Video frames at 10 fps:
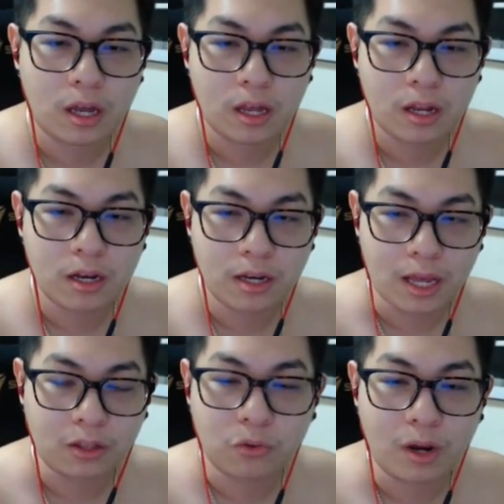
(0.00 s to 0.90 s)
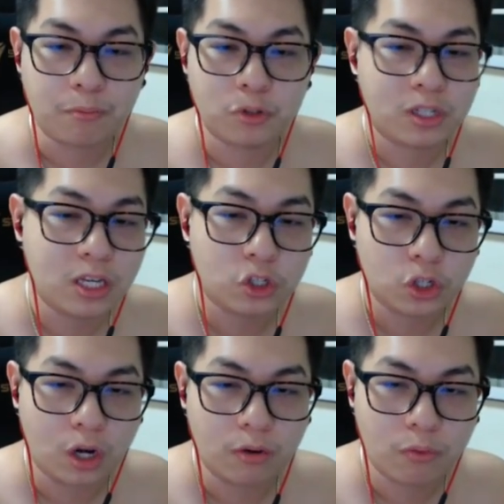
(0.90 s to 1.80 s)
Nate the Great Prestige,
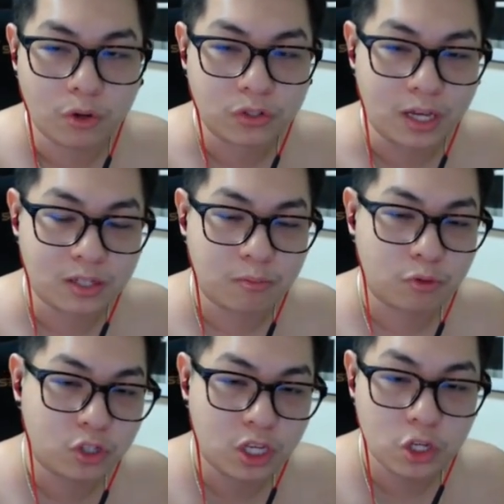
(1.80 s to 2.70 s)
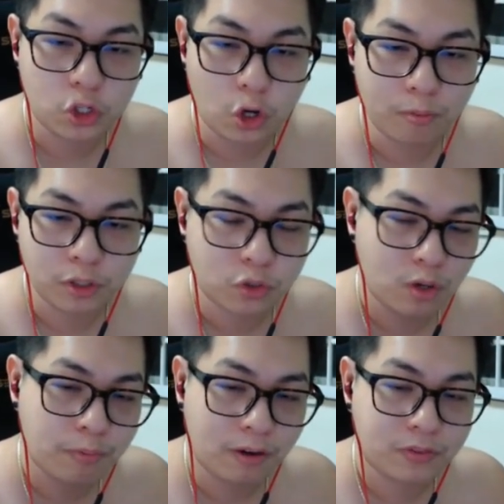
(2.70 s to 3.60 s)
Rogue Assassin Prestige, Oh Mr. Cream
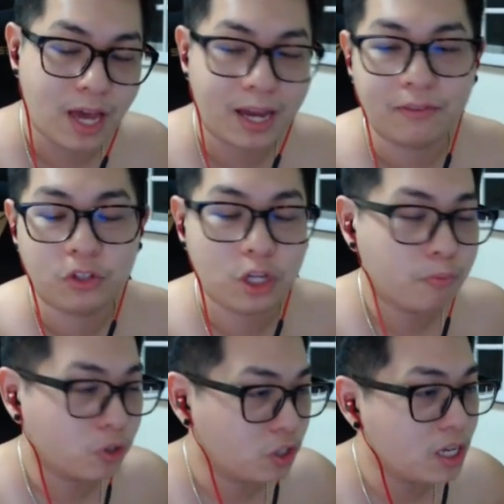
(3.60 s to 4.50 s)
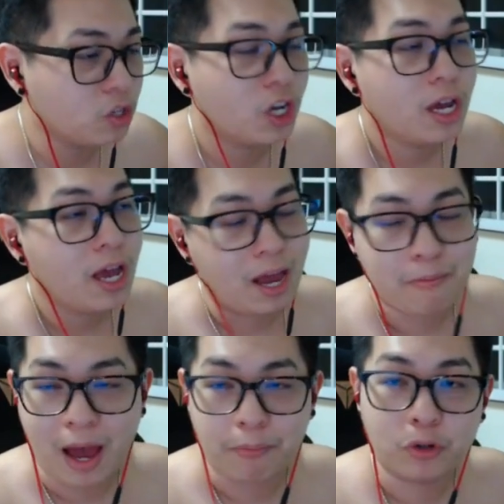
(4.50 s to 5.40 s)
Puff, Zach NFG Prestige, and
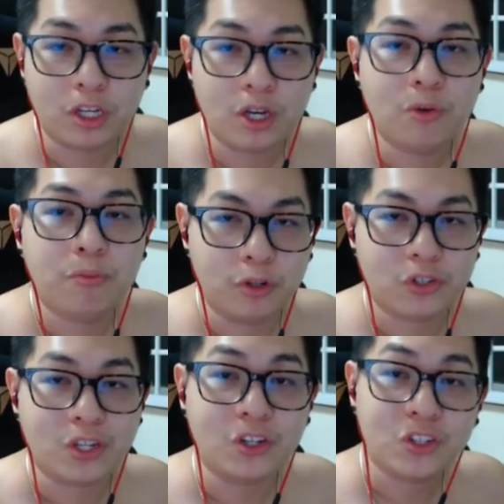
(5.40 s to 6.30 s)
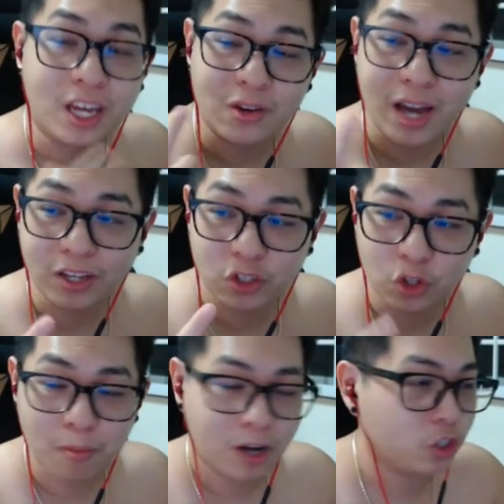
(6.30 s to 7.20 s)
Matt Berdillo Prestige. Thank you guys so
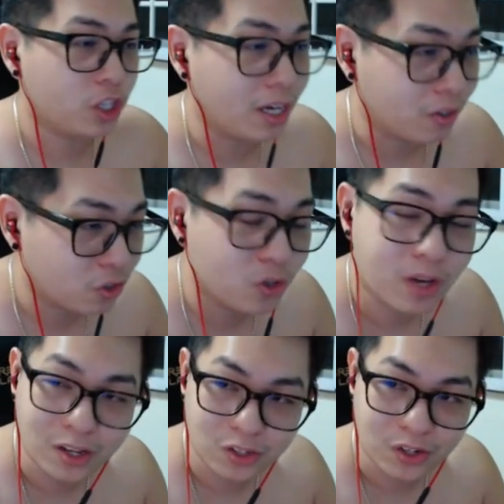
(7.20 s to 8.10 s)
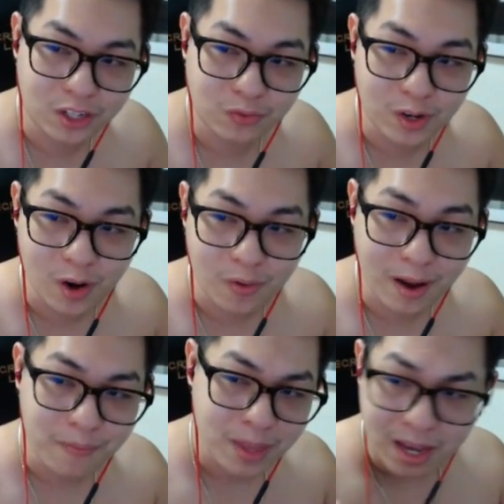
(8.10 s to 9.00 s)
much, and I'll see you guys in the next video, all
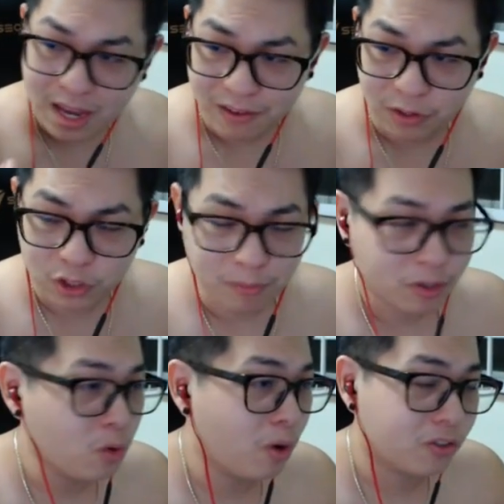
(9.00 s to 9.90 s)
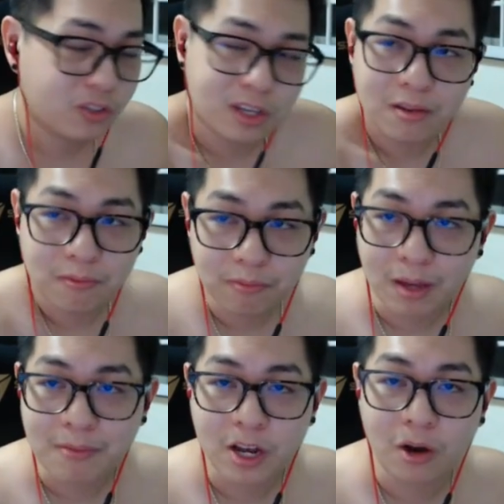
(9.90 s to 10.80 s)
right? If there's something you want to see, let
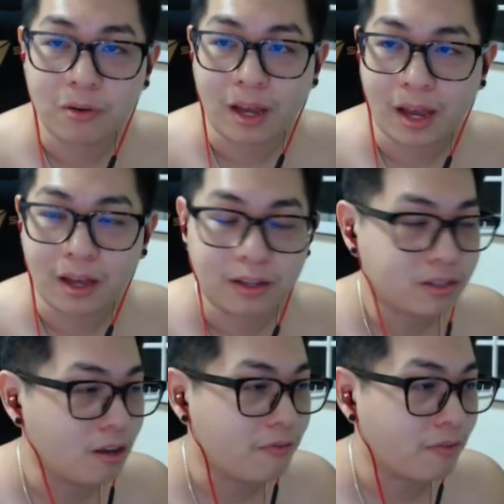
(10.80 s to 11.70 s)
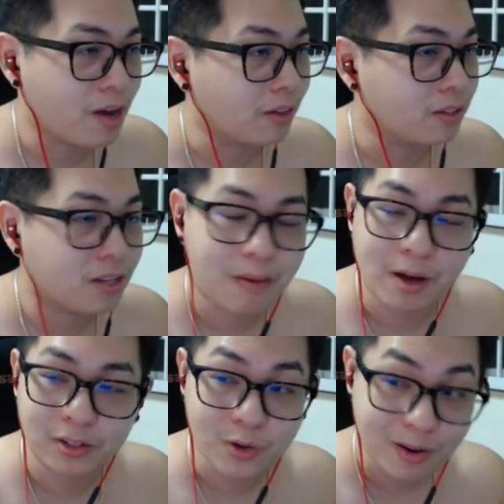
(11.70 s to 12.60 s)
me know, and if I've got the time, I'll do it.